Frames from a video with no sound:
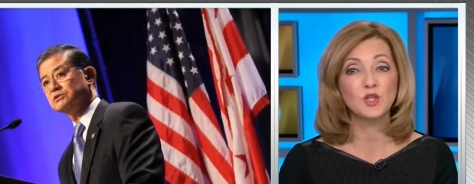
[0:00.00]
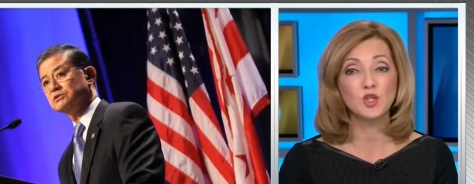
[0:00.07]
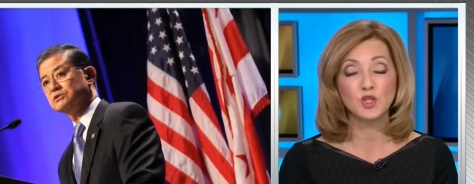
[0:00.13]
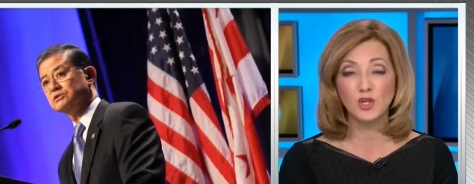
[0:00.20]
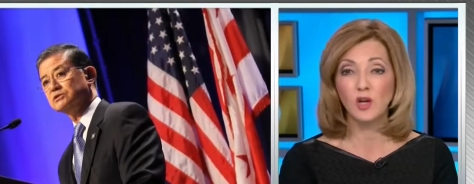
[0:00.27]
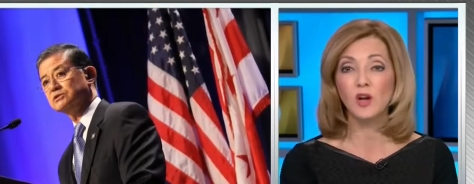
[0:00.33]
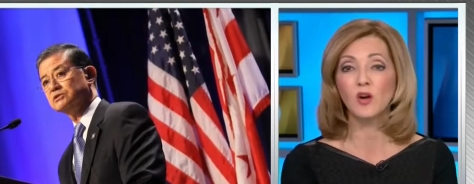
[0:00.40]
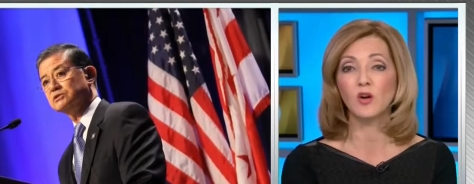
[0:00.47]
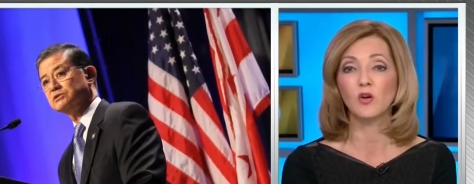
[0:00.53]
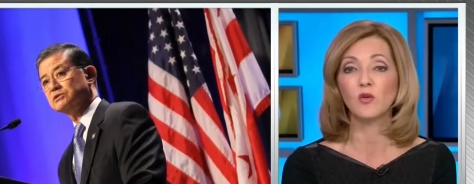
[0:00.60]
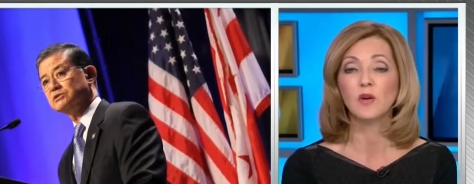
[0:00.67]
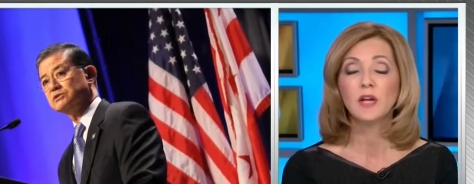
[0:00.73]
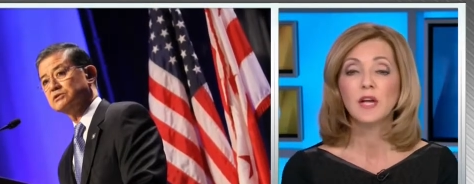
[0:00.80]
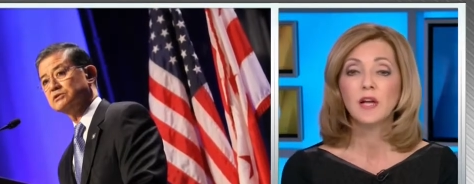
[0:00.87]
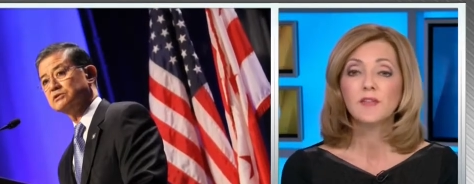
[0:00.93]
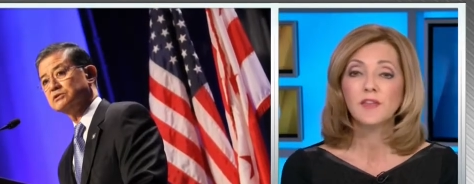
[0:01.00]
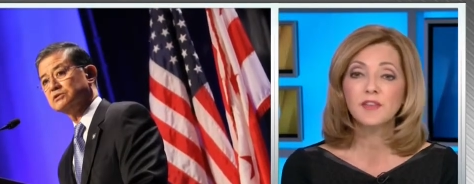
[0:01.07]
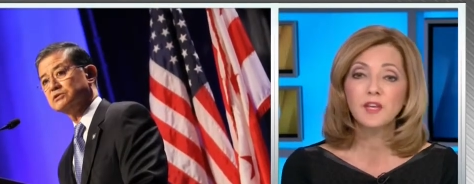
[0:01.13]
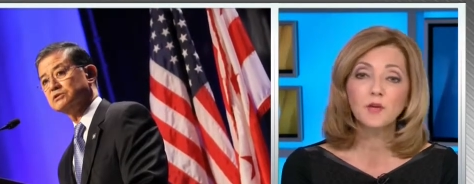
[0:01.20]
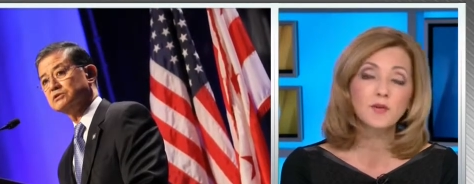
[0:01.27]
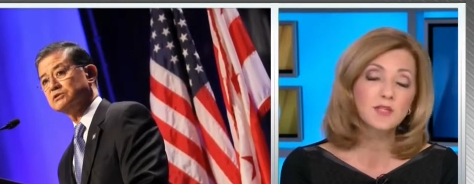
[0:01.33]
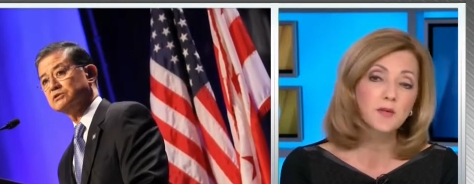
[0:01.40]
Speaker 1: show that
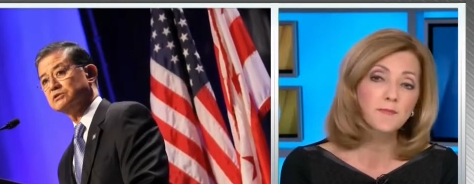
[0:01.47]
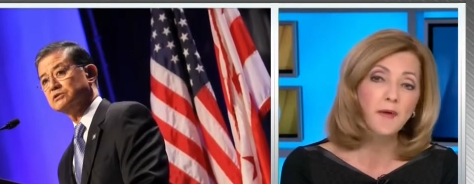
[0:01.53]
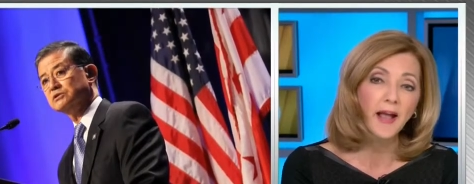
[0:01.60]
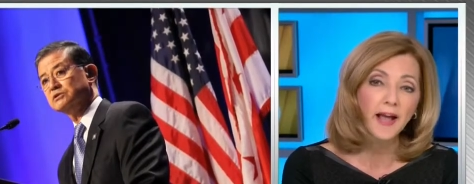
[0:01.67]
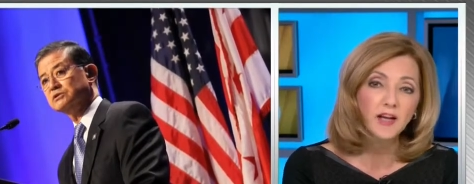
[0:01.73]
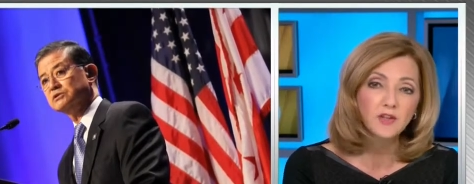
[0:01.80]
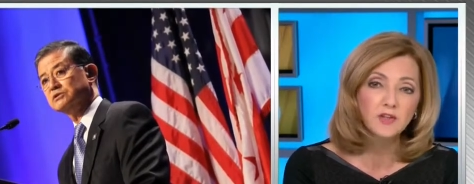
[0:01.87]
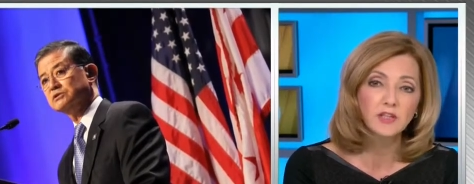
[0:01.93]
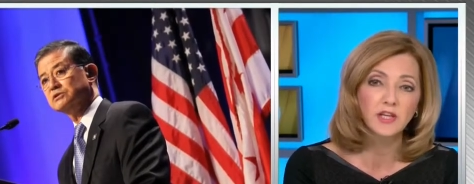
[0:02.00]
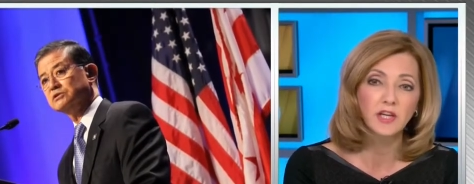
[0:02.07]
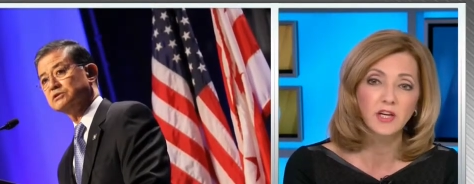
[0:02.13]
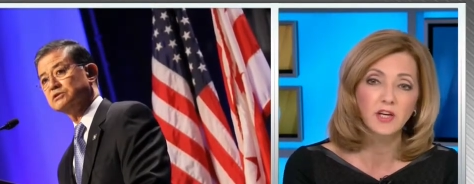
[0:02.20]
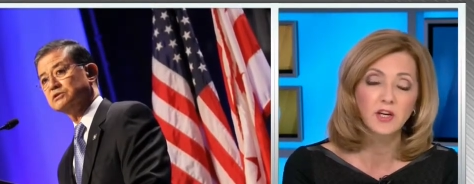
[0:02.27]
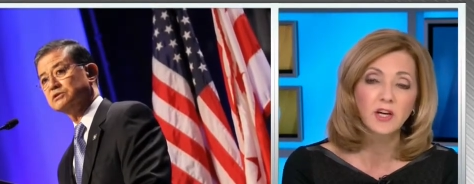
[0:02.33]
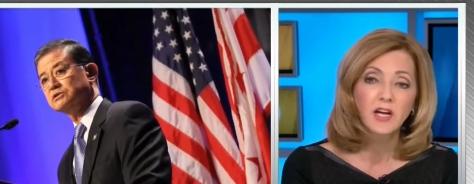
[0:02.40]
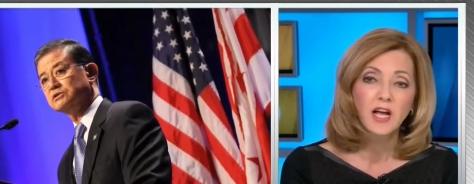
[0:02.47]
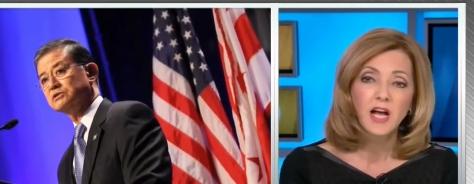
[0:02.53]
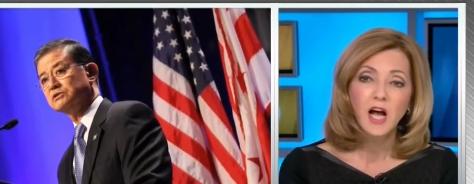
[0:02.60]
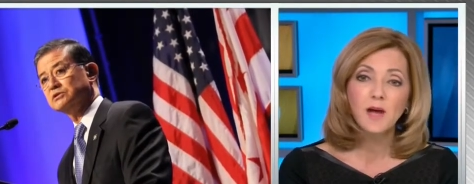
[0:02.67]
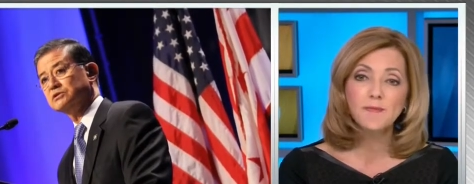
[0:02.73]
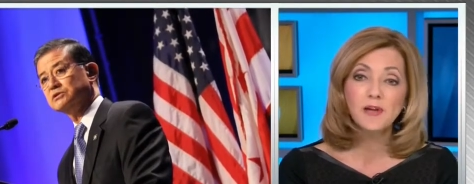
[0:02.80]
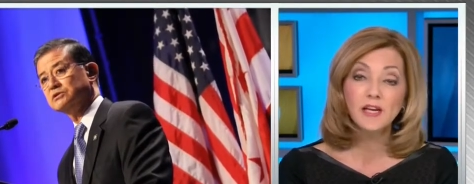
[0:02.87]
there was a pattern here.
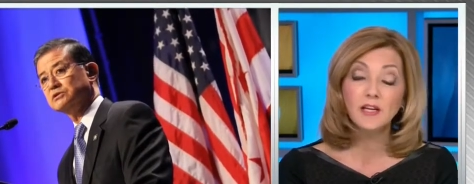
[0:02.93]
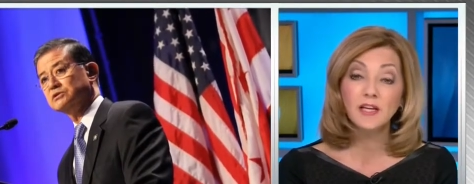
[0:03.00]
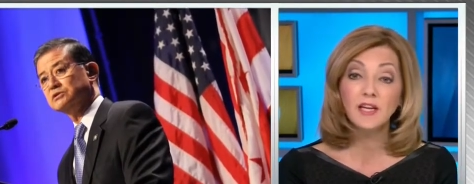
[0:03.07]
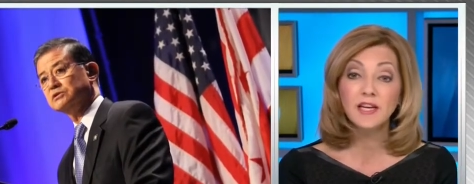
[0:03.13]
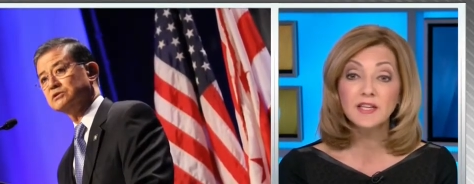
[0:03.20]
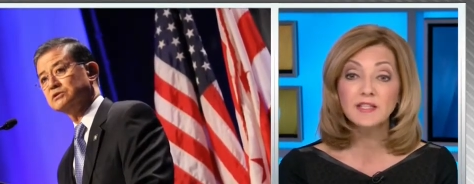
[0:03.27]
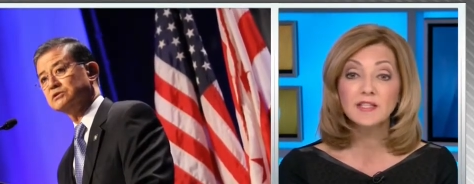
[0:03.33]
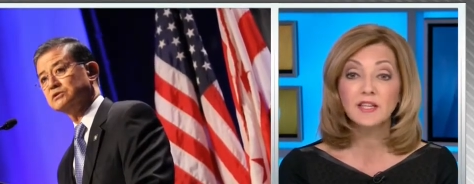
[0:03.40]
I mean, is